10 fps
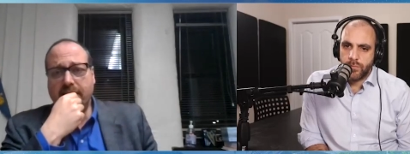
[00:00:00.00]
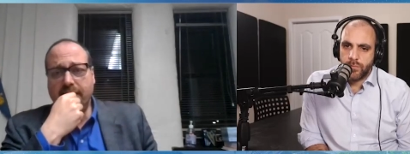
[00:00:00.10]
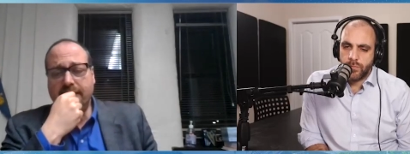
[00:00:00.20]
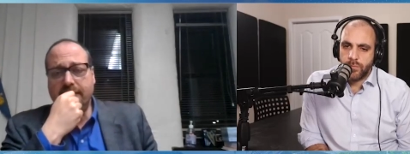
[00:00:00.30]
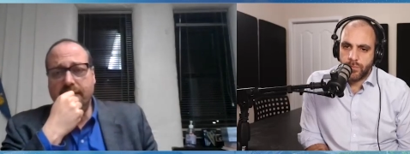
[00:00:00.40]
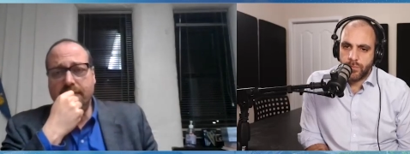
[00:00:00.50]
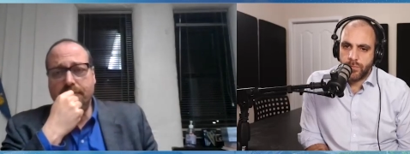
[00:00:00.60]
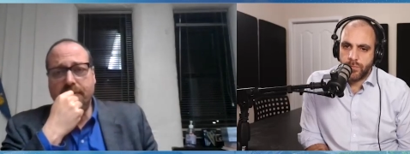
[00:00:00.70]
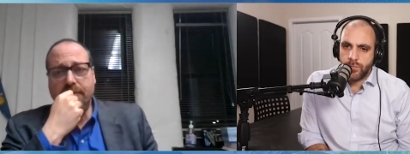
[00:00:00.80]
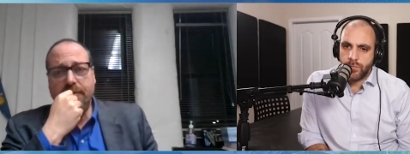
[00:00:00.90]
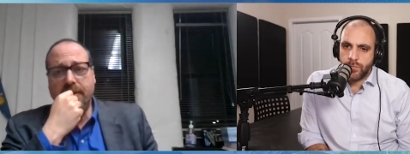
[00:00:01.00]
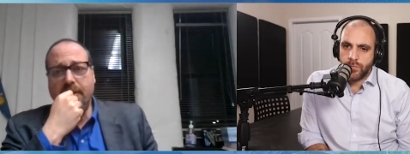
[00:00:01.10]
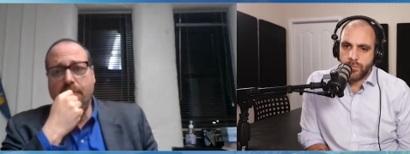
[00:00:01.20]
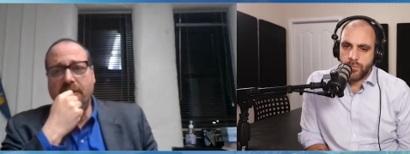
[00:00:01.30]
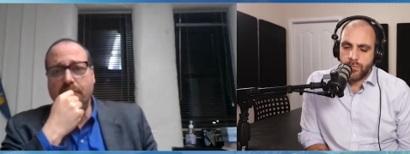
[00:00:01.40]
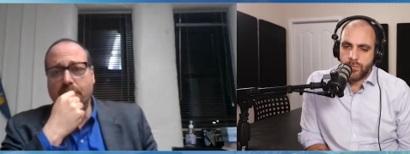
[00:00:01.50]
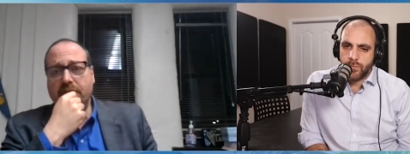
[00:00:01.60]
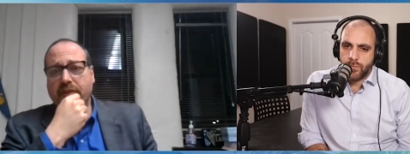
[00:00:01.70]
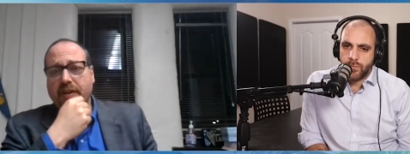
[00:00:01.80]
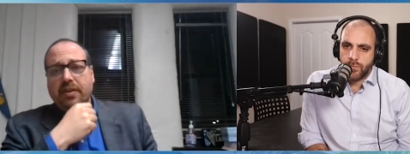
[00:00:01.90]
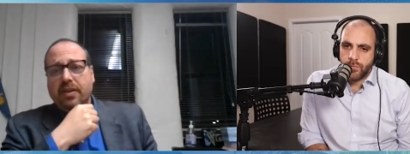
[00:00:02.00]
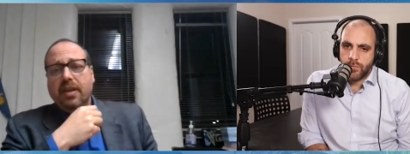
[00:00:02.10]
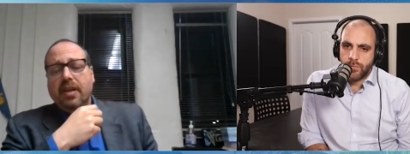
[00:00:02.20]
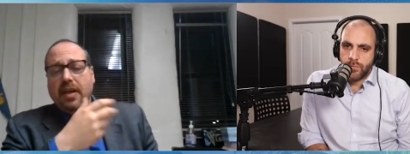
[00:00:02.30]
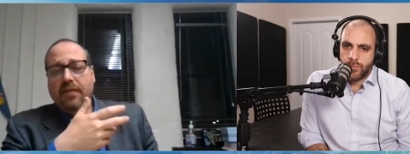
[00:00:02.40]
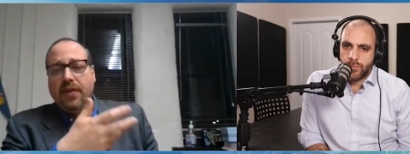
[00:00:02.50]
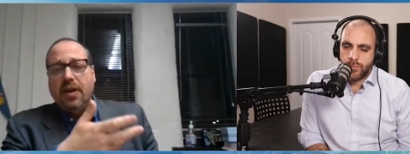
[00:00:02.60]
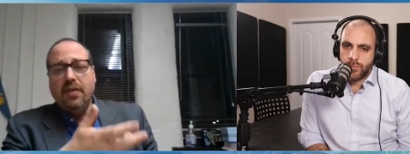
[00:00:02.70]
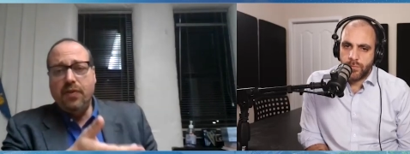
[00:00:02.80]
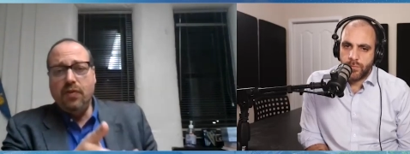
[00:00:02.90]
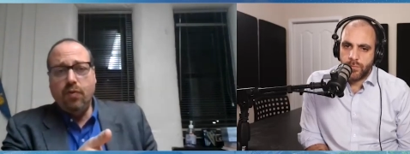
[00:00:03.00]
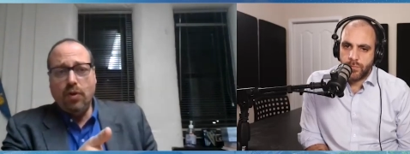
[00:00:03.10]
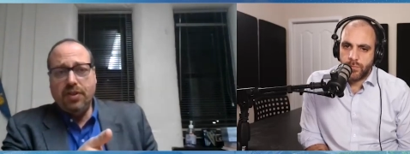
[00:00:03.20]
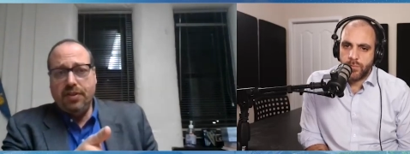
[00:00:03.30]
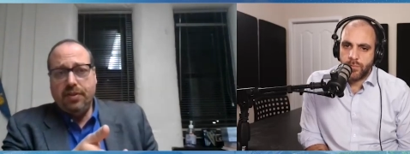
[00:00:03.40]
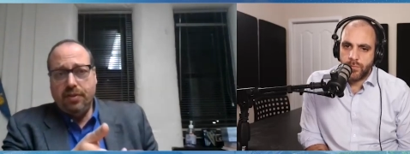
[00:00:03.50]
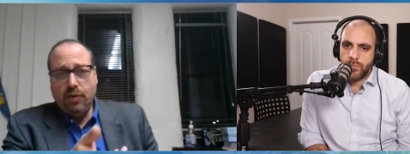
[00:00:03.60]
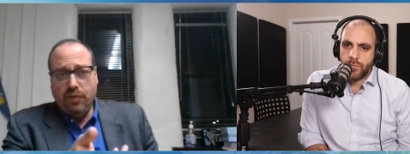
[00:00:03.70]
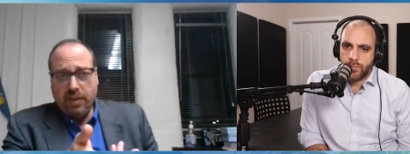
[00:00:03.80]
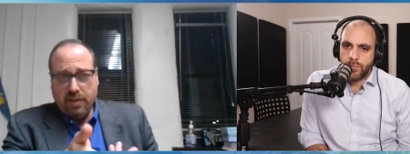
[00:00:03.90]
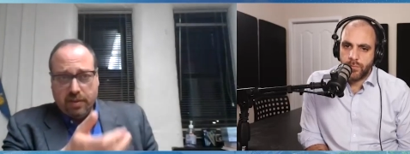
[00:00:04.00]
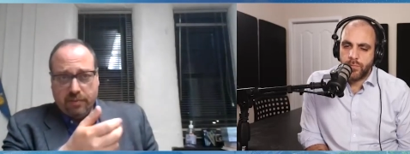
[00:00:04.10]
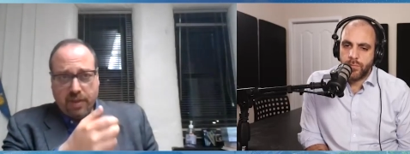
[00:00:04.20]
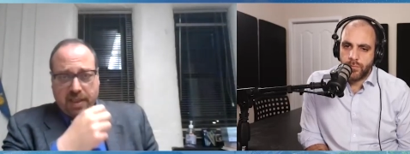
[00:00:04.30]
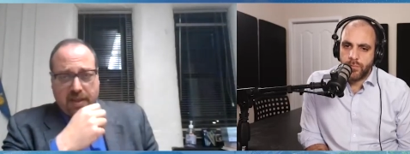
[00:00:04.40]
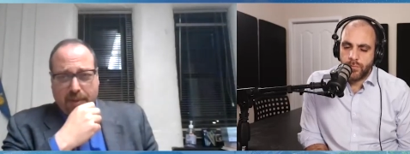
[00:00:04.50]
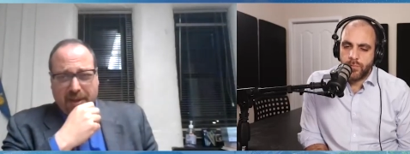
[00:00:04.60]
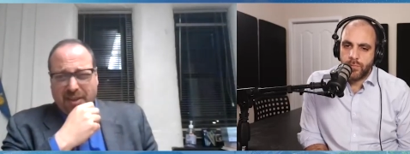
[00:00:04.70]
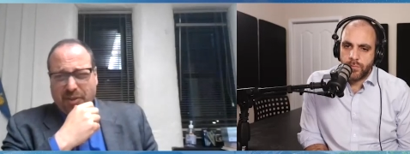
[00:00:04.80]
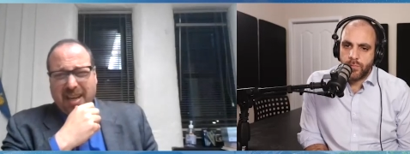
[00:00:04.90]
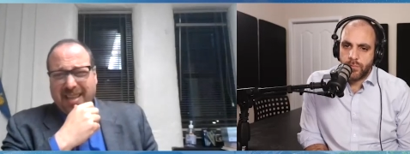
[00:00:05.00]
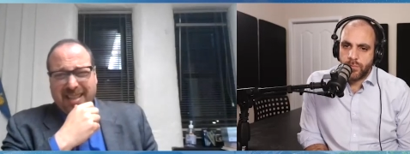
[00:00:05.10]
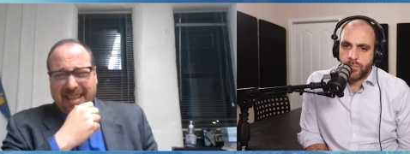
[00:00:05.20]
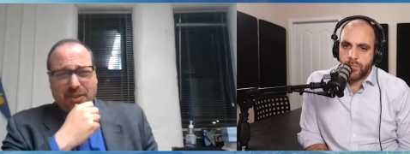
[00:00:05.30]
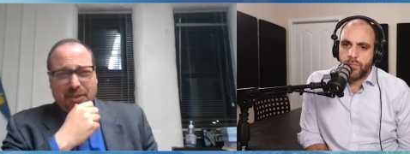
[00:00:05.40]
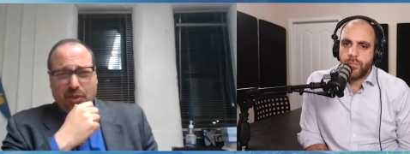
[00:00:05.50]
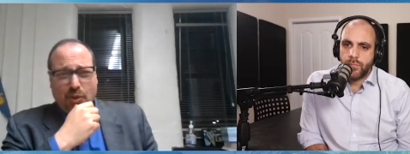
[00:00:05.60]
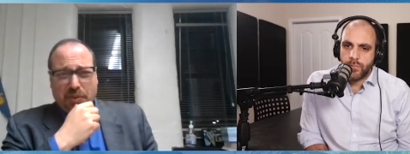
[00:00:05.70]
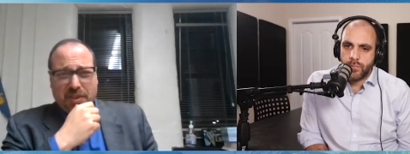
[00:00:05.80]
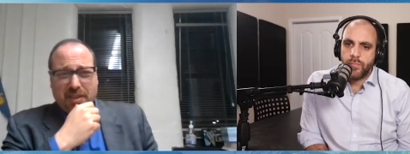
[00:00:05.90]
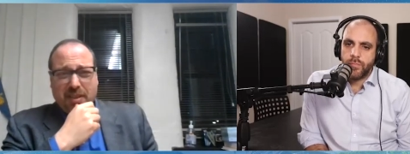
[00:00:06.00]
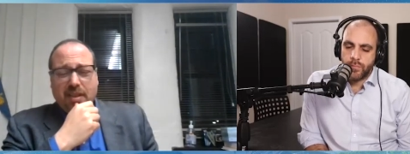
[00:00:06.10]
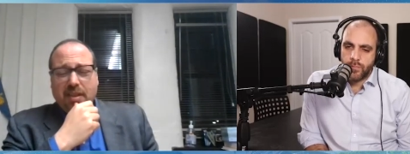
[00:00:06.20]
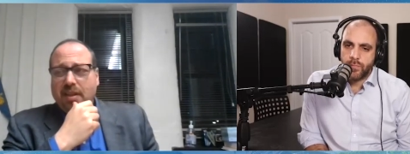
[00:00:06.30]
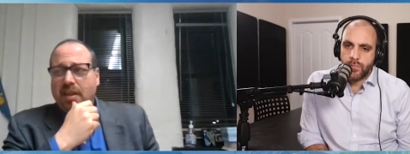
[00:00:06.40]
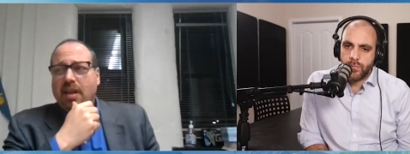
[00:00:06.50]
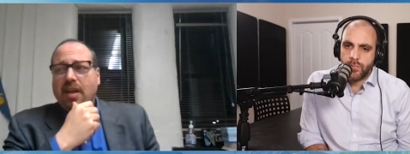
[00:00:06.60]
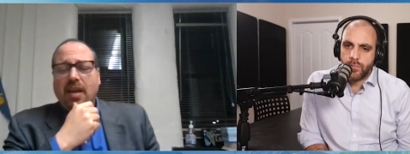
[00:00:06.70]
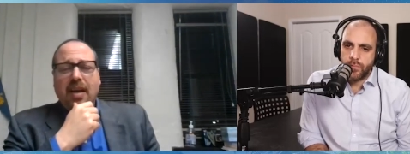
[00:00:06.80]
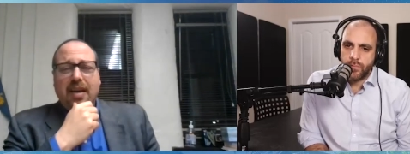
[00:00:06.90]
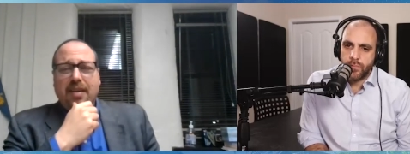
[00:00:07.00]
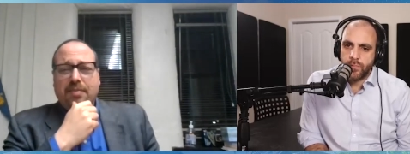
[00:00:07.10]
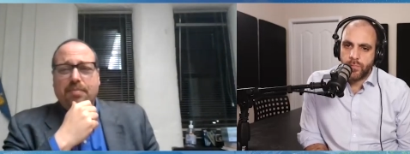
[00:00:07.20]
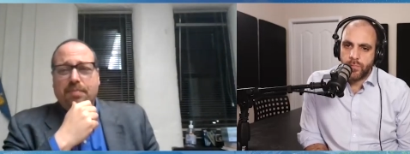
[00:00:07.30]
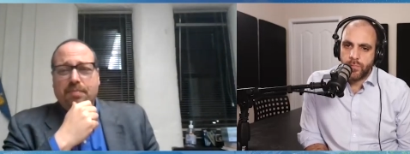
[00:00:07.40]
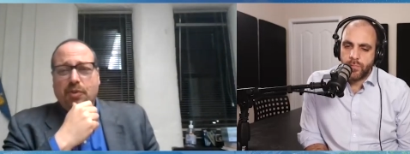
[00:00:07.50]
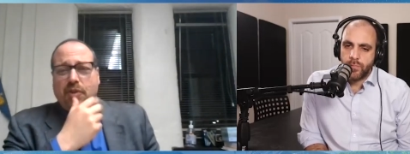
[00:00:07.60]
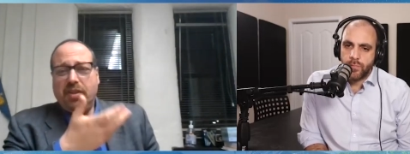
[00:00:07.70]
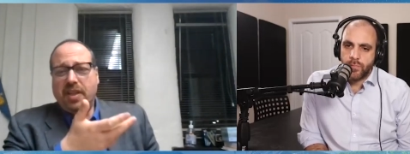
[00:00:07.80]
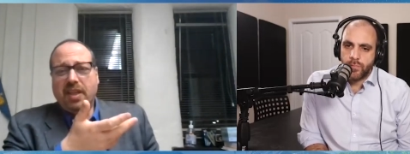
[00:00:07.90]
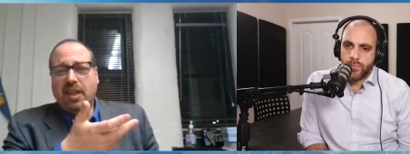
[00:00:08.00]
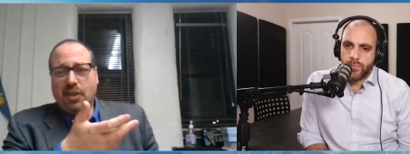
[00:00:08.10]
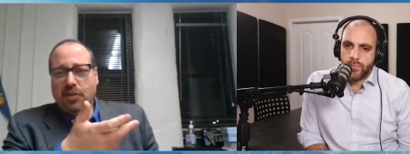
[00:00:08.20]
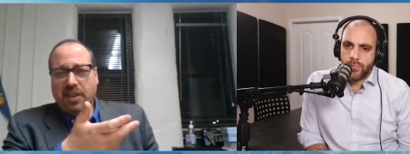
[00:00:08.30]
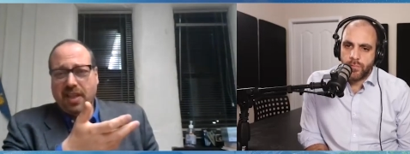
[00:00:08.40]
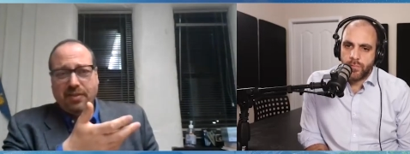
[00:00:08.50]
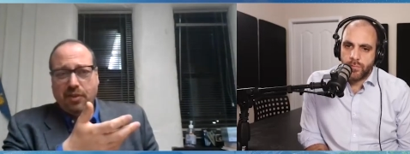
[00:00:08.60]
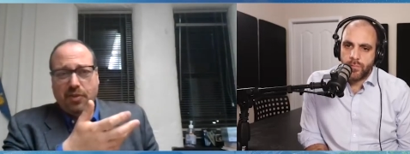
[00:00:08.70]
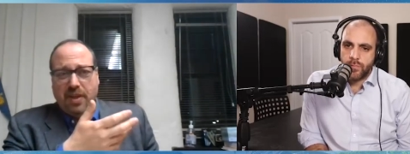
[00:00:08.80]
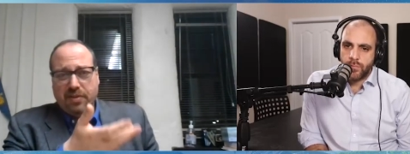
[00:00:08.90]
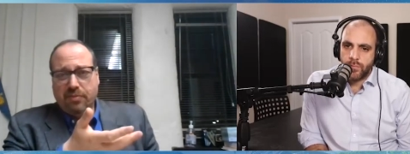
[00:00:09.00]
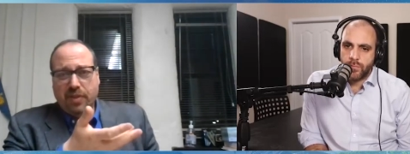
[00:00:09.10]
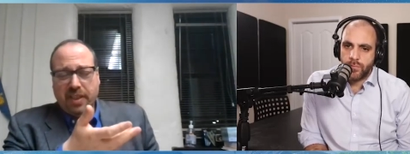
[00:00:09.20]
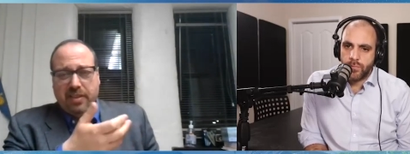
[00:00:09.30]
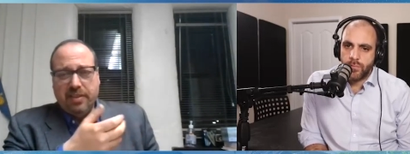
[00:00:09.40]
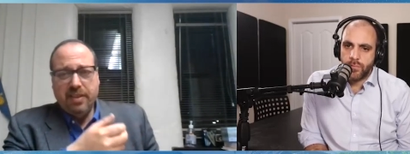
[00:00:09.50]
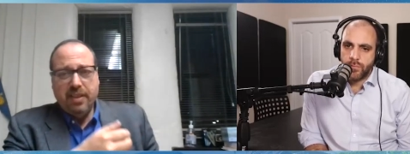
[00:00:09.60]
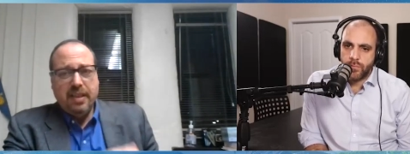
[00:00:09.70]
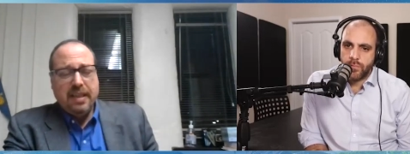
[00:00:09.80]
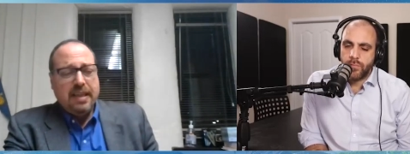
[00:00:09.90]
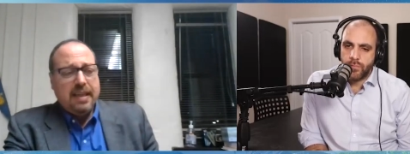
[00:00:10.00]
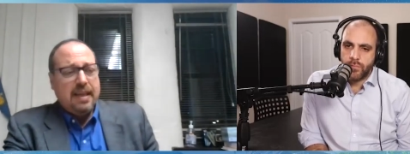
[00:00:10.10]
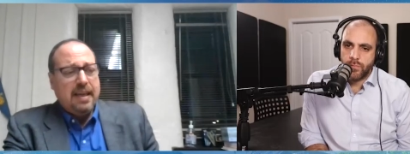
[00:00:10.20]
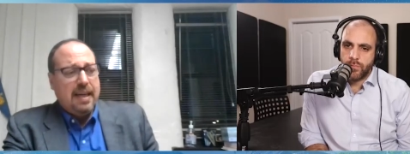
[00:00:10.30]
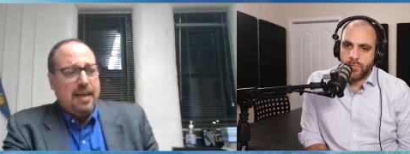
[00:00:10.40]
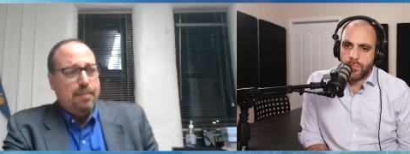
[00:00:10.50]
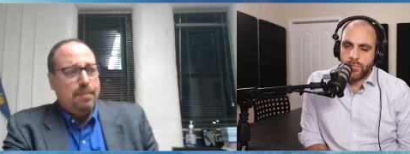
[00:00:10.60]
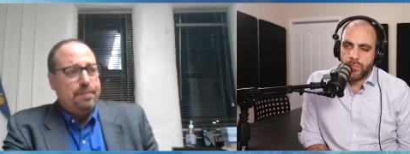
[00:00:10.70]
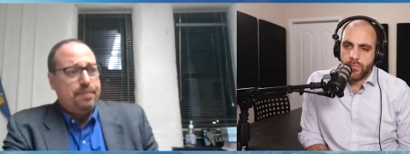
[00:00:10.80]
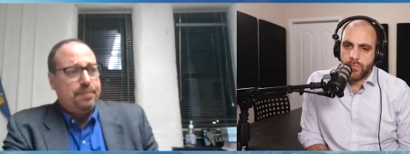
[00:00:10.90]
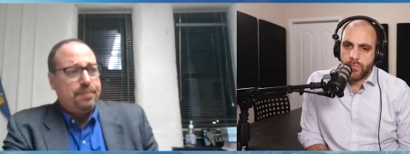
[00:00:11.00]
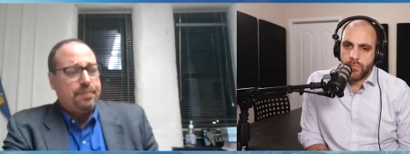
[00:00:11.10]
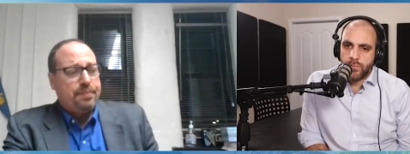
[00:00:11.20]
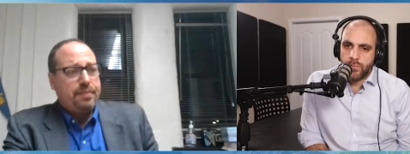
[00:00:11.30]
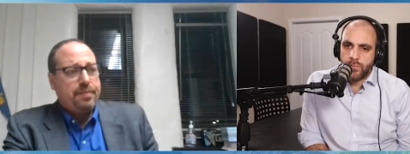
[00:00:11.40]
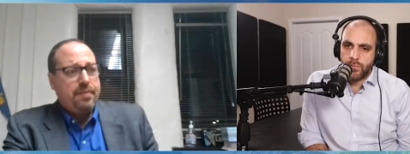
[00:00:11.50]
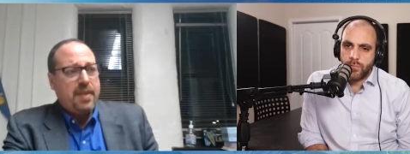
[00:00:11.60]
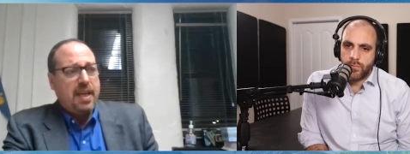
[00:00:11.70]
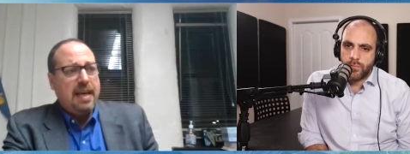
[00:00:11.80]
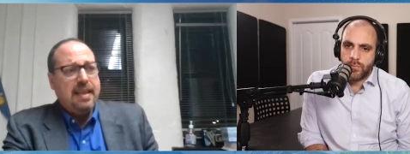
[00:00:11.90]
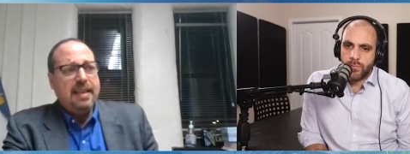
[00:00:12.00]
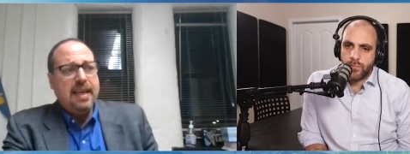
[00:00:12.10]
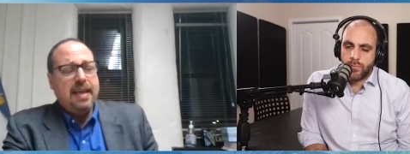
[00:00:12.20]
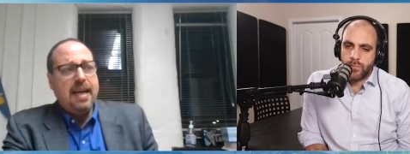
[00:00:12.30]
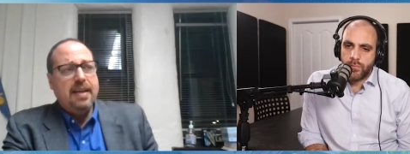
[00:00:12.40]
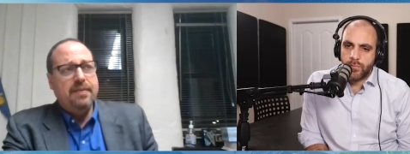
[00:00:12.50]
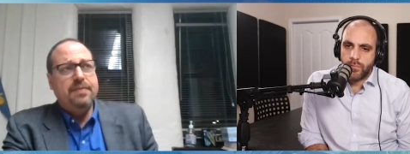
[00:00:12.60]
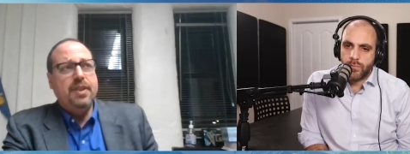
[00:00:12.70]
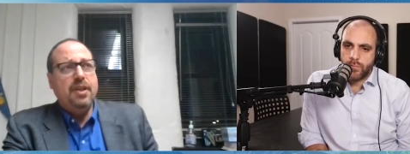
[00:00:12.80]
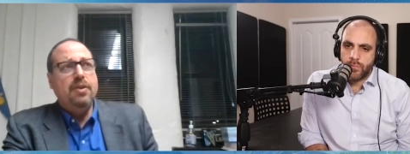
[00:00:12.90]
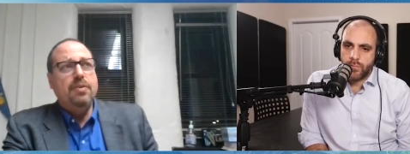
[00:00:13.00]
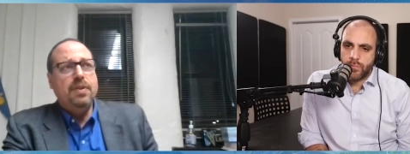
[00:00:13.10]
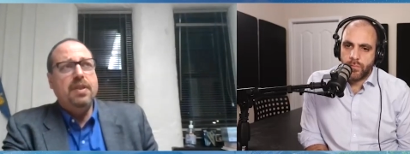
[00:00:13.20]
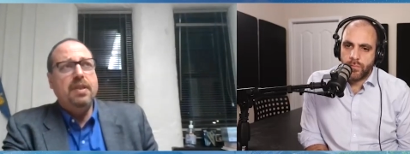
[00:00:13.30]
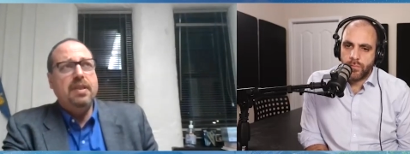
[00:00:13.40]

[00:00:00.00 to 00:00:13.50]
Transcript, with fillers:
Speaker 1: I think, you know, they went in with very, very few forces, truthfully, right? They had about 190,000 troops to try to take a country the size of Ukraine. It's ridiculous. I think they kind of, you know,